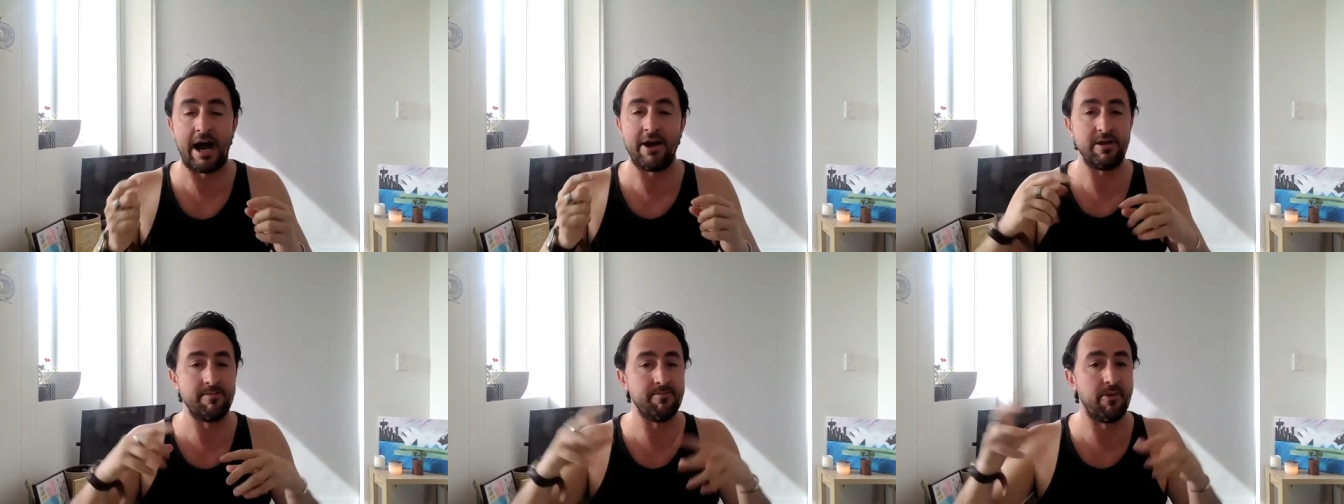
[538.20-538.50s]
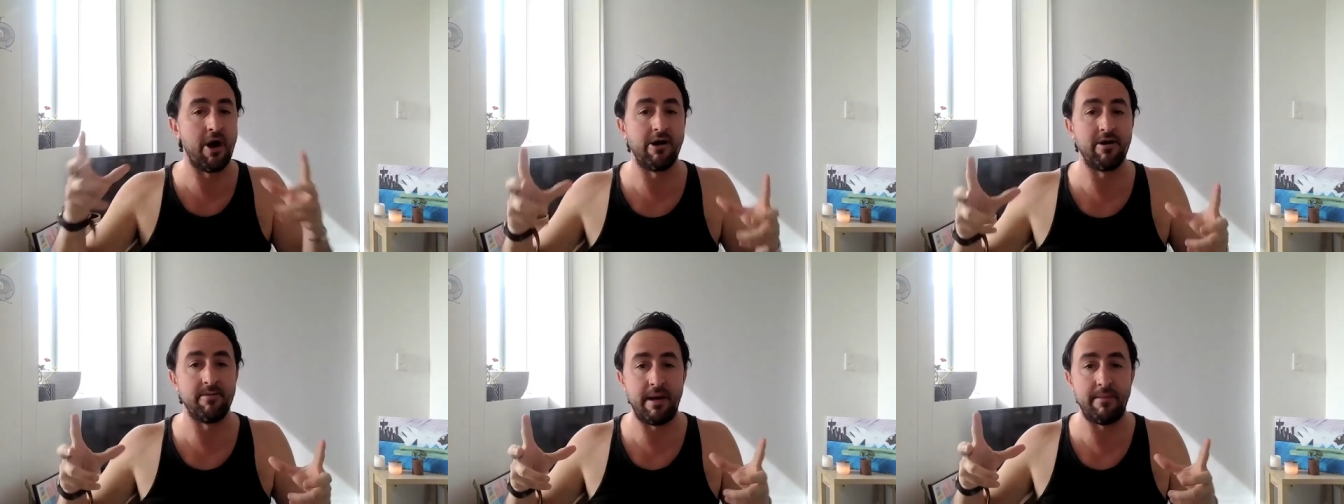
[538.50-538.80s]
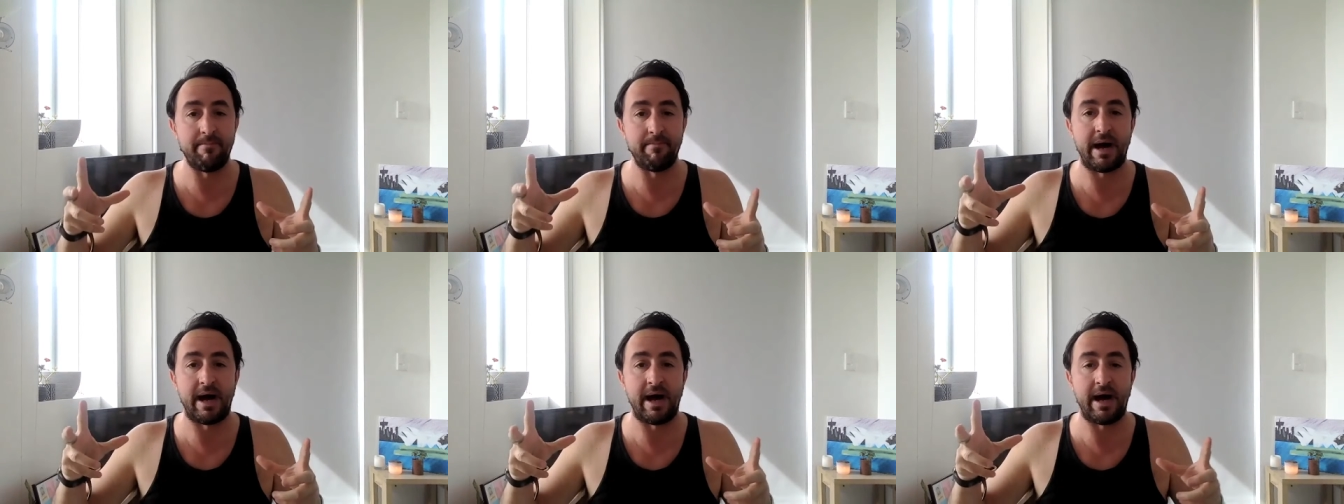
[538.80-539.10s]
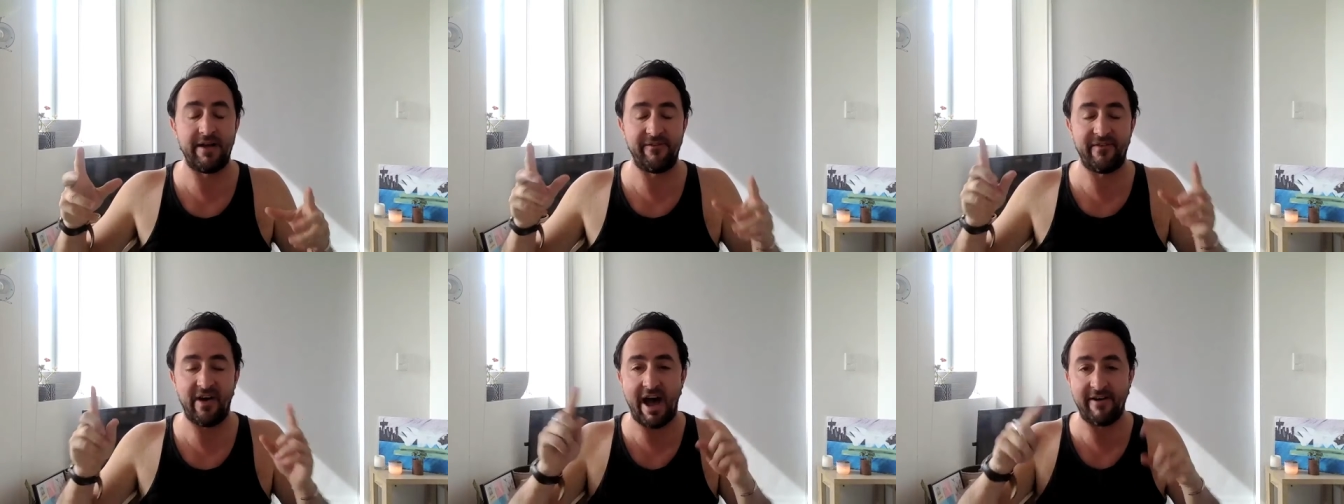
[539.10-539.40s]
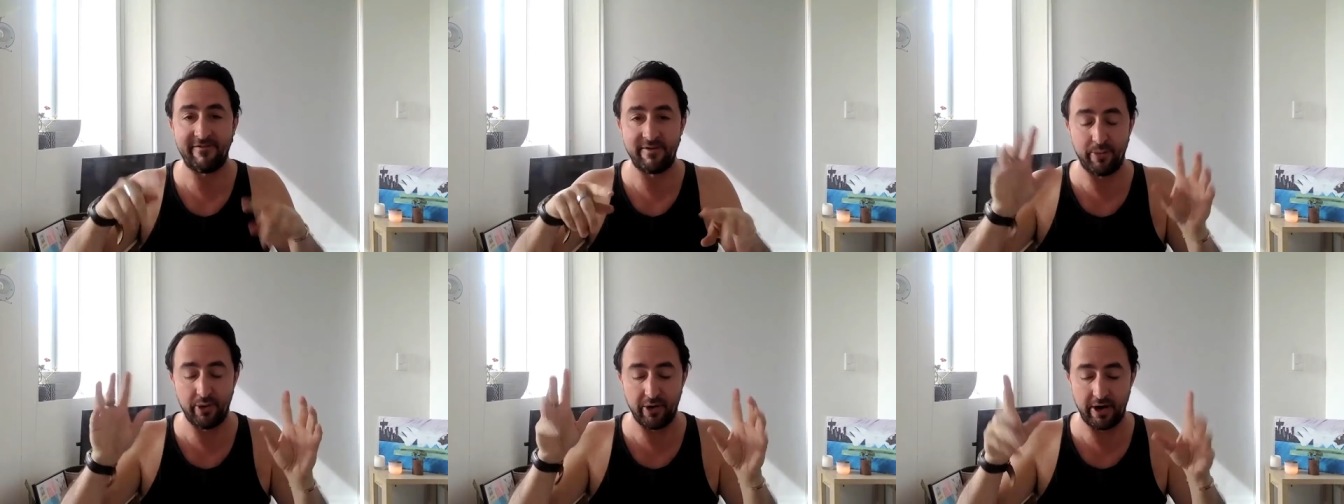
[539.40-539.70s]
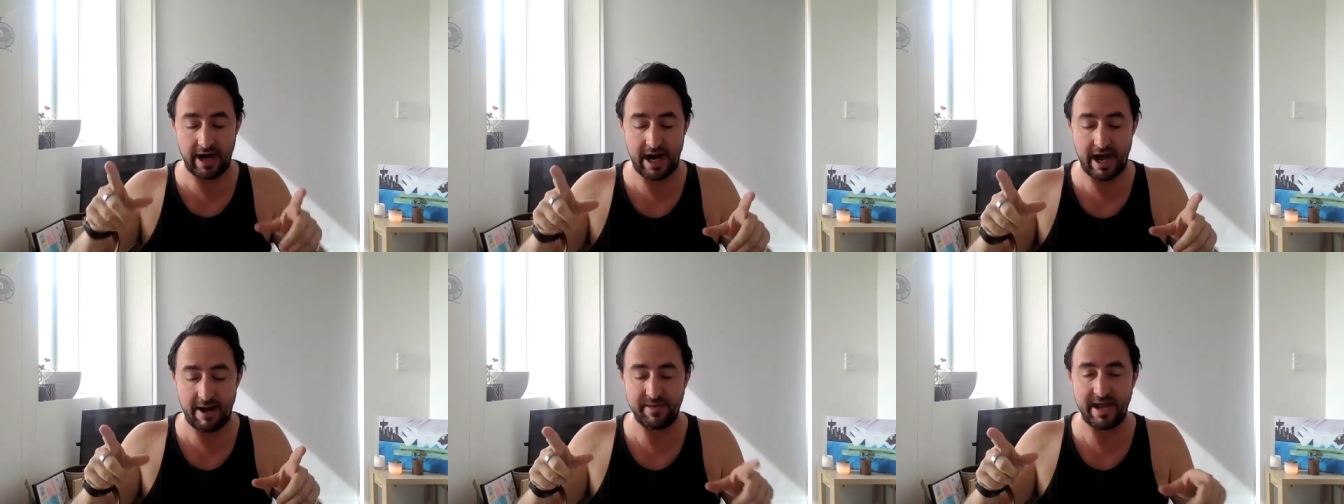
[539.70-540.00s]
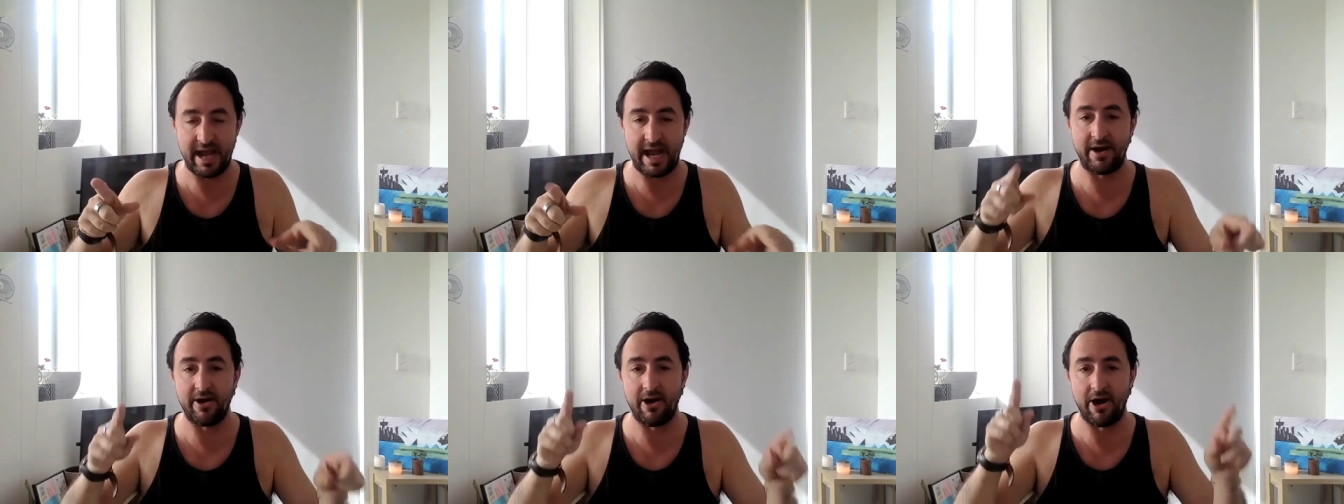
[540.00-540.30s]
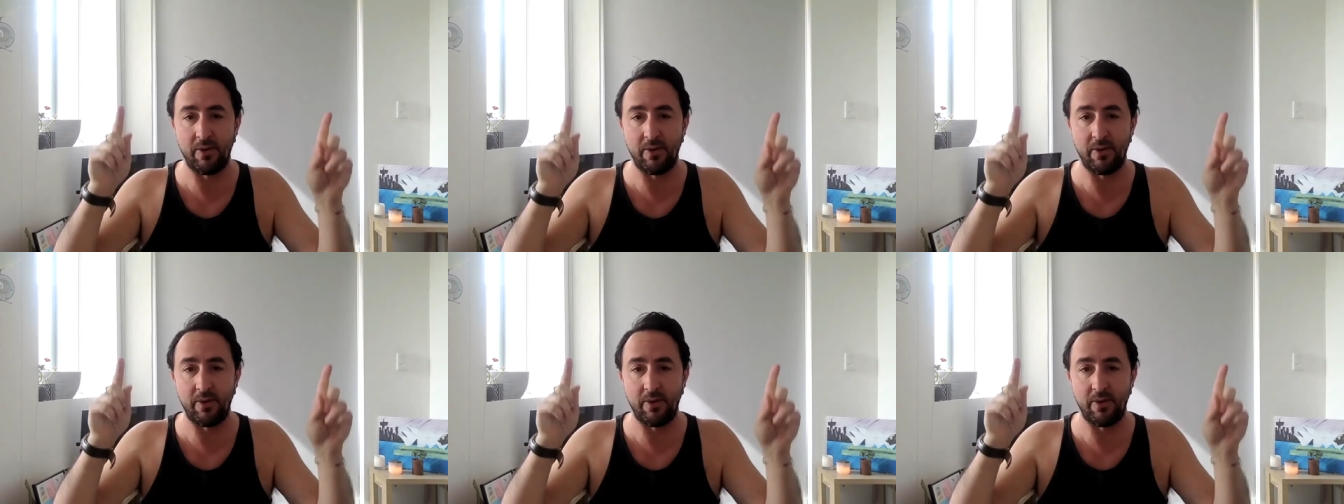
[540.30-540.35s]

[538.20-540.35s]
you might remember, if I haven't put it up yet,